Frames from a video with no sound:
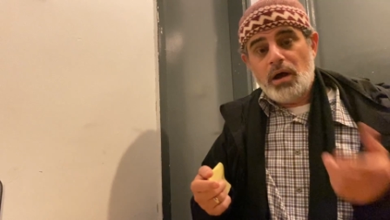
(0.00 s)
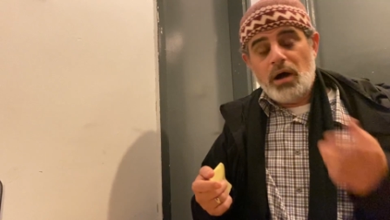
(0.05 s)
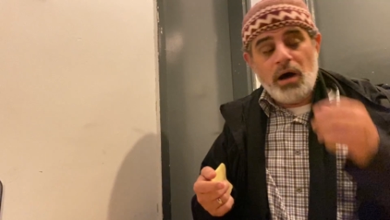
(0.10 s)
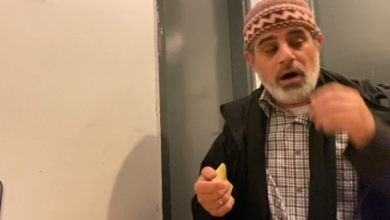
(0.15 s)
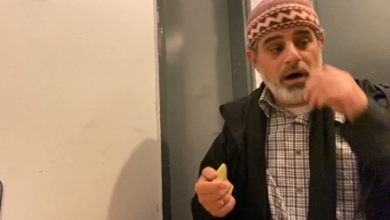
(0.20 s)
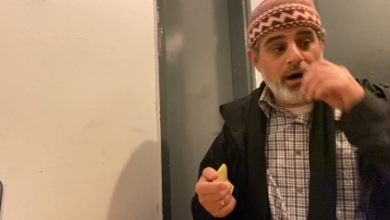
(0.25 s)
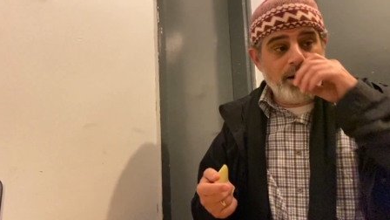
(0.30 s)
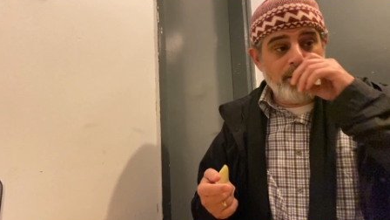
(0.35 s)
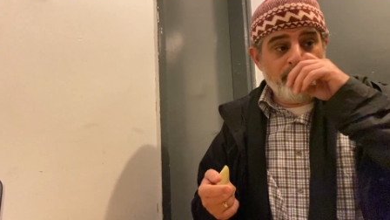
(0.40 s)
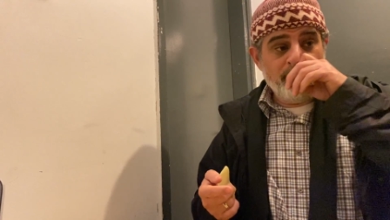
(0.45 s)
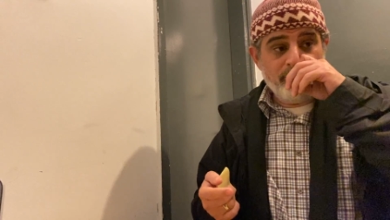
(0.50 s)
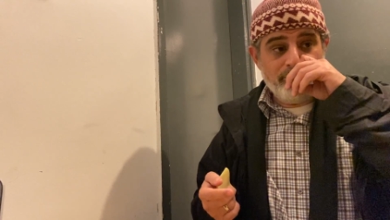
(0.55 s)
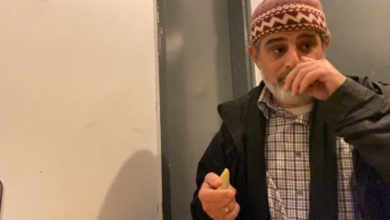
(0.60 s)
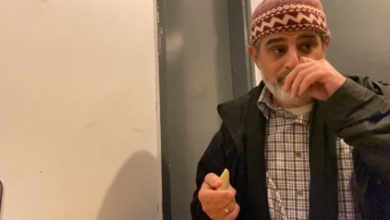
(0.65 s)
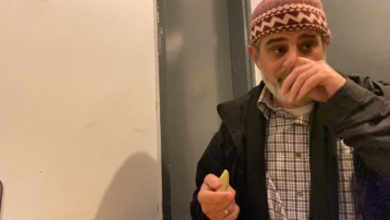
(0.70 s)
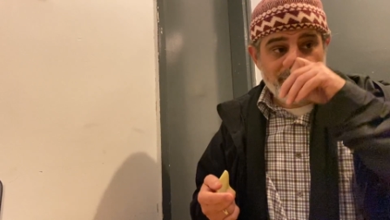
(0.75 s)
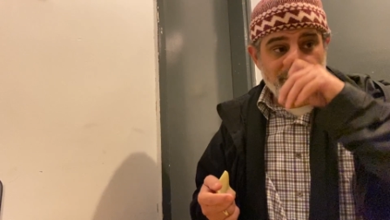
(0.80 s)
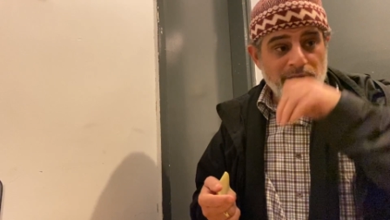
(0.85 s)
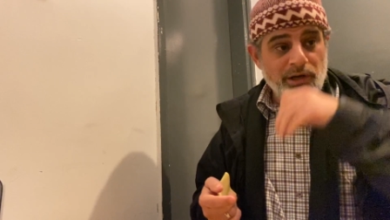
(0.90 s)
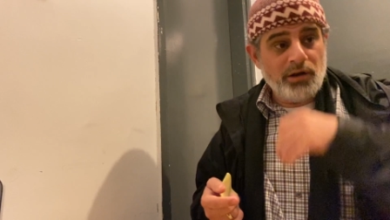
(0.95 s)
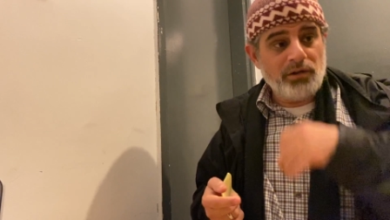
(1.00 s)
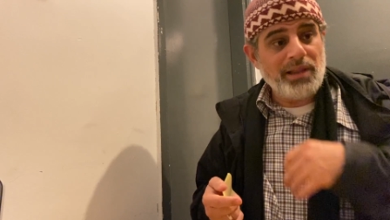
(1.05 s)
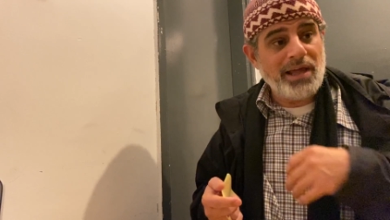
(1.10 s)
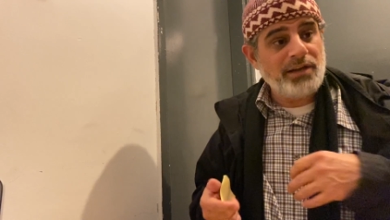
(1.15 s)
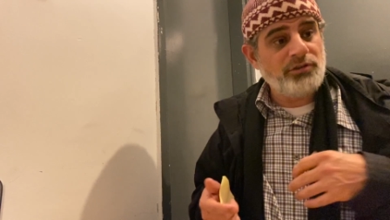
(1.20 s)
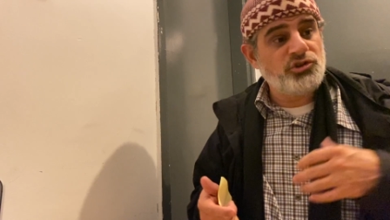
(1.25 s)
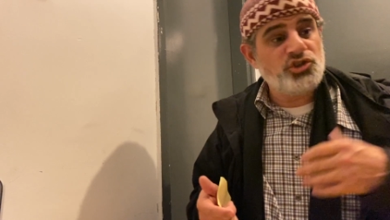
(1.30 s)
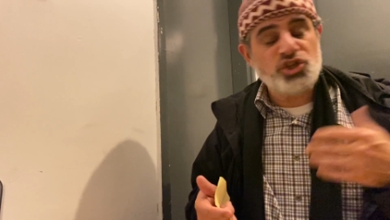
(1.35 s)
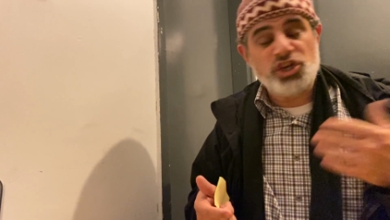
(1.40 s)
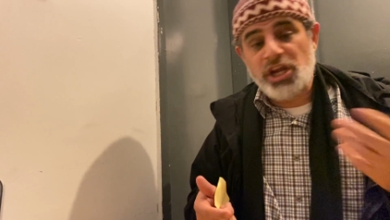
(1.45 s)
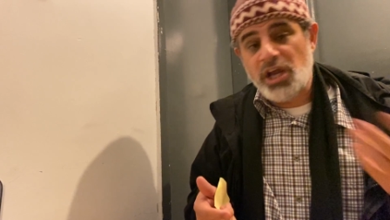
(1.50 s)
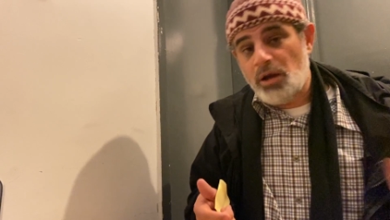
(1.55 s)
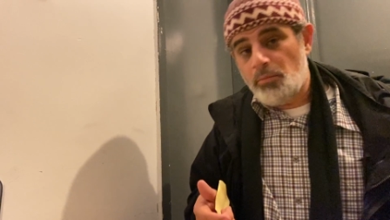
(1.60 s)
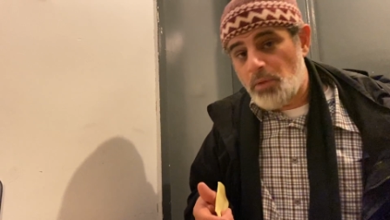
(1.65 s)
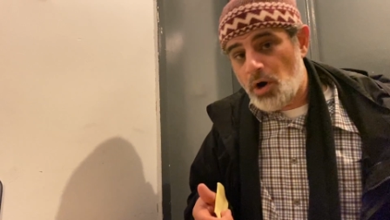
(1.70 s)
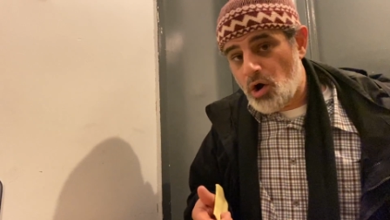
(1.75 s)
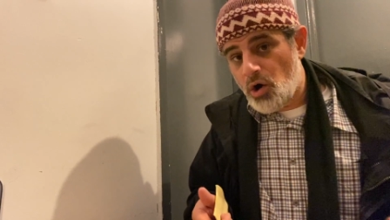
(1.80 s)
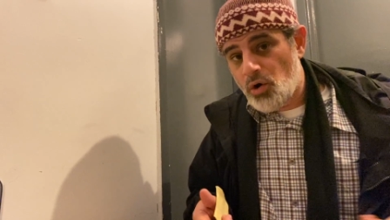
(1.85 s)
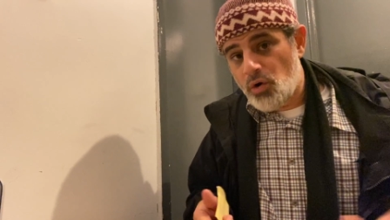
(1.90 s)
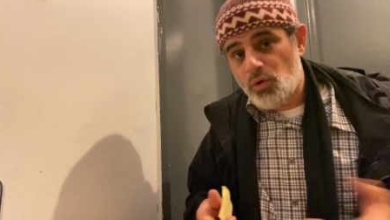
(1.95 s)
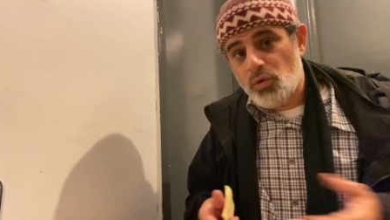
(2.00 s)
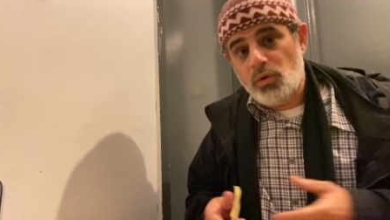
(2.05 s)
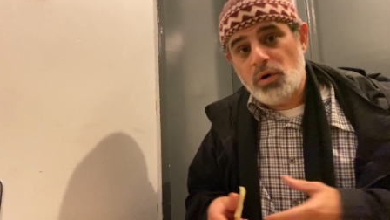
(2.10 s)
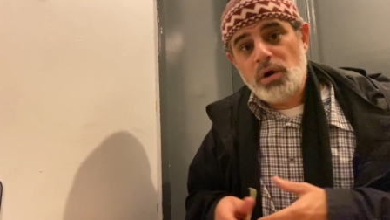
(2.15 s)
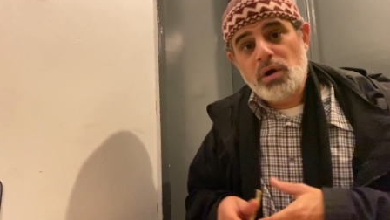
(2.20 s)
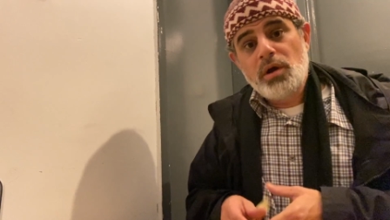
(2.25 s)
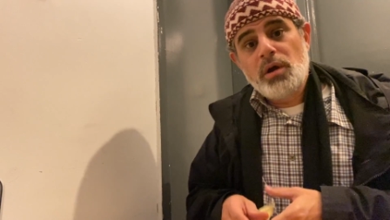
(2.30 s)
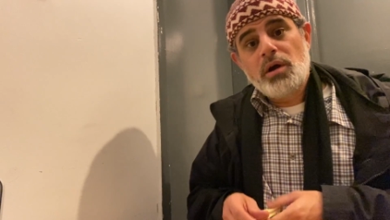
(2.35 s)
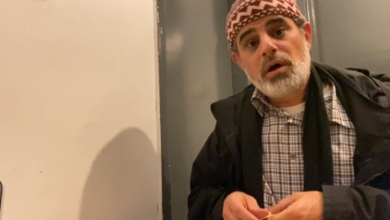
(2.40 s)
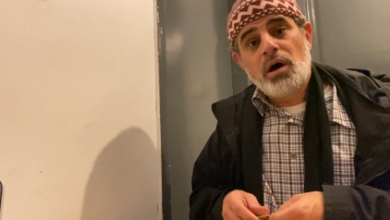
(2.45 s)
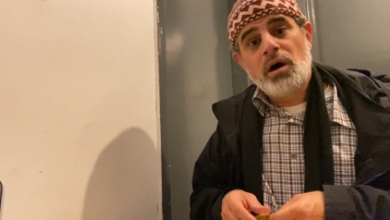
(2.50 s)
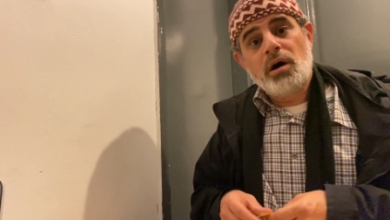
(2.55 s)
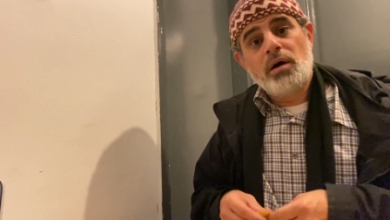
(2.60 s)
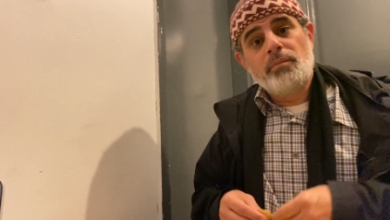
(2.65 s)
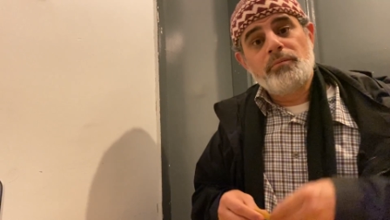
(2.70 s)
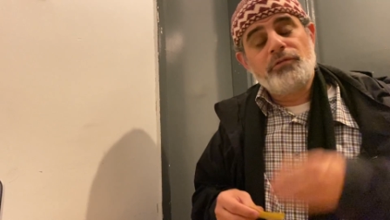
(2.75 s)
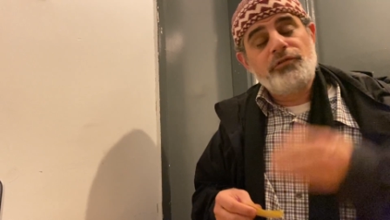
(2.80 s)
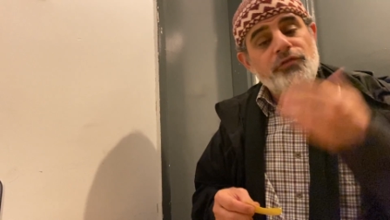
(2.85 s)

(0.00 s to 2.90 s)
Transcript: um, you know, like GMO um,